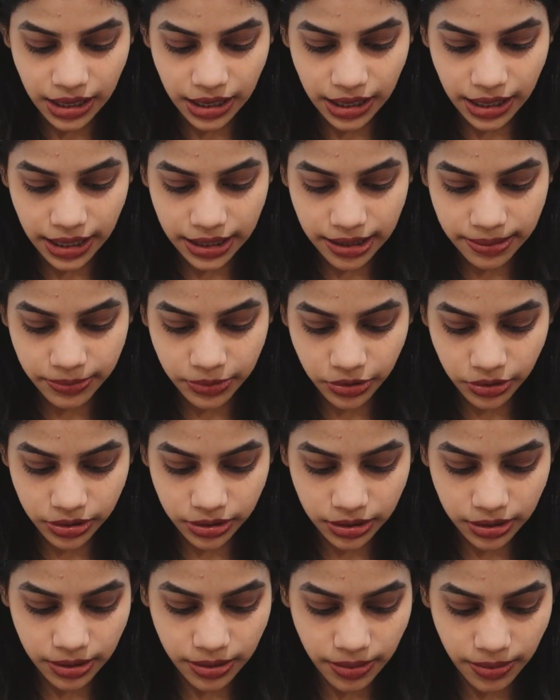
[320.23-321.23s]
And I'm
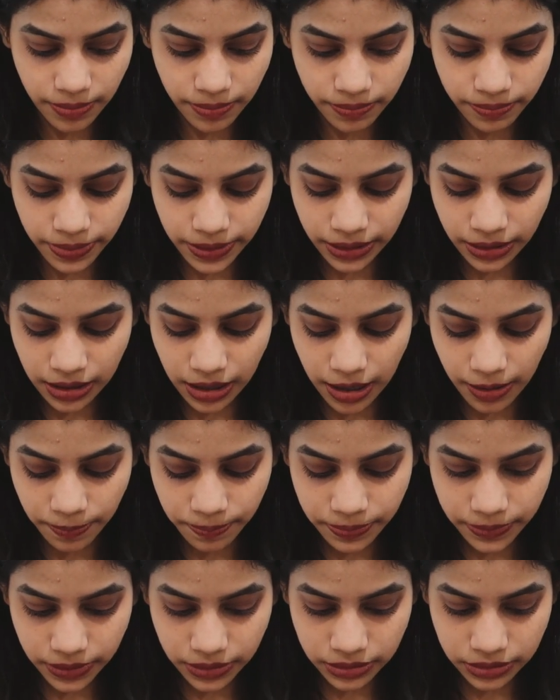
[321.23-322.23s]
gonna bring
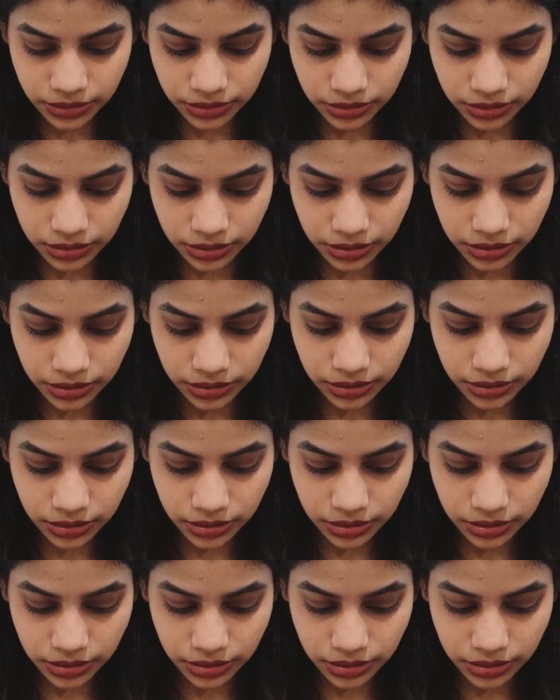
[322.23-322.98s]
up the